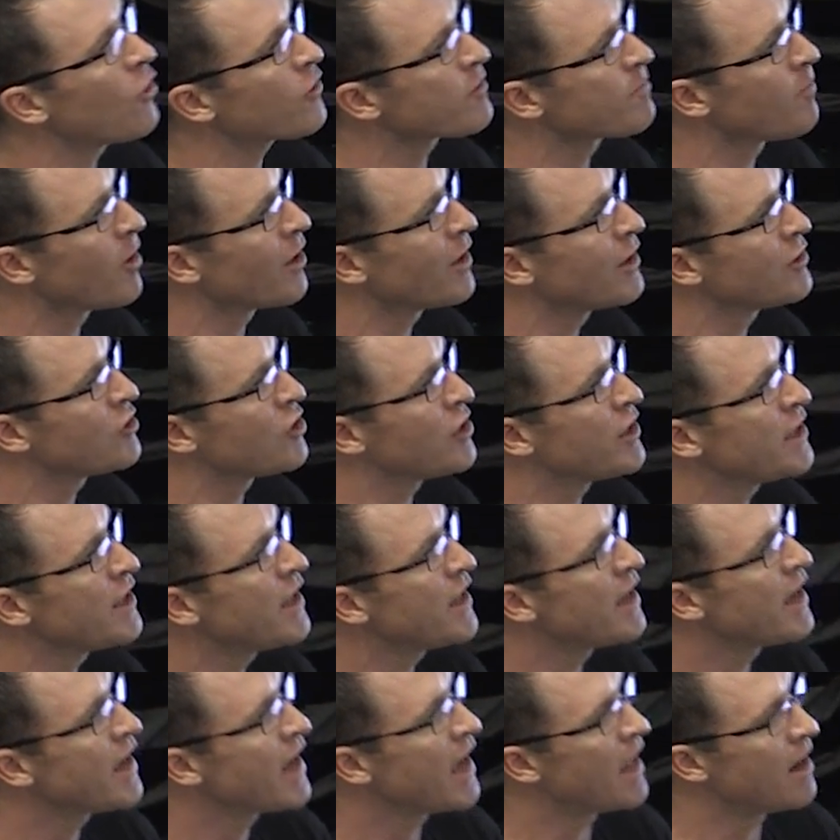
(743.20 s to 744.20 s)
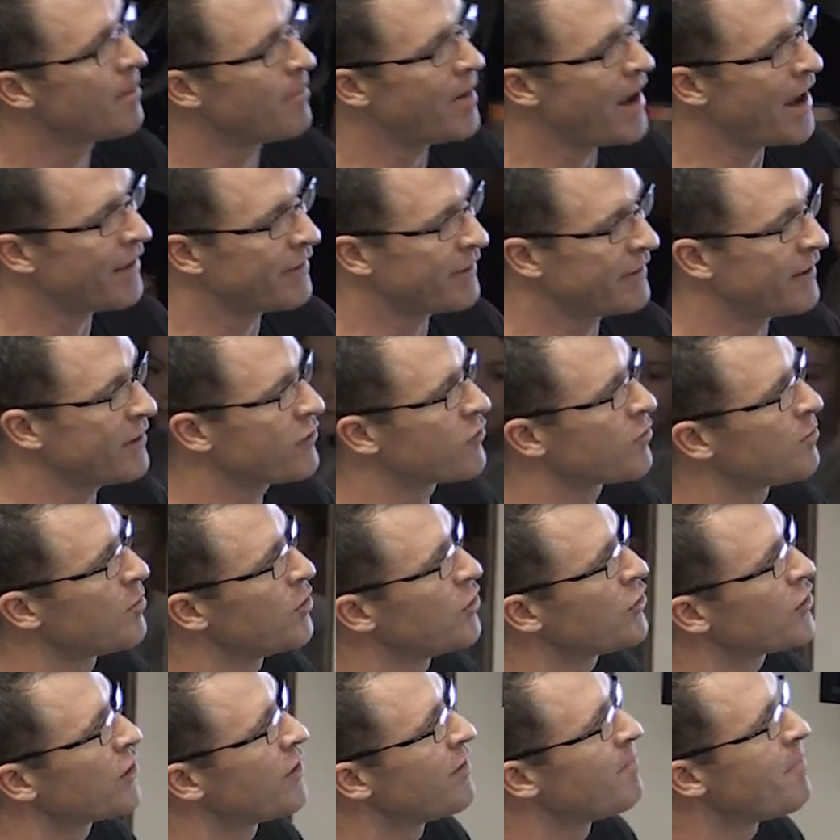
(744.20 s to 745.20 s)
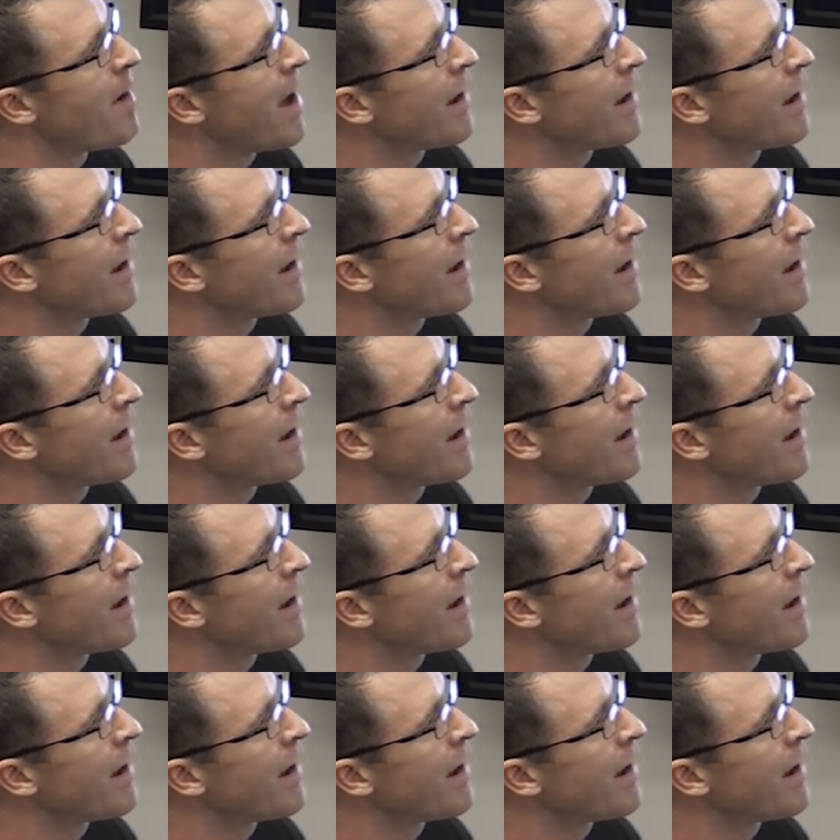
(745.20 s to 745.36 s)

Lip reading: cosmology and about the distribution of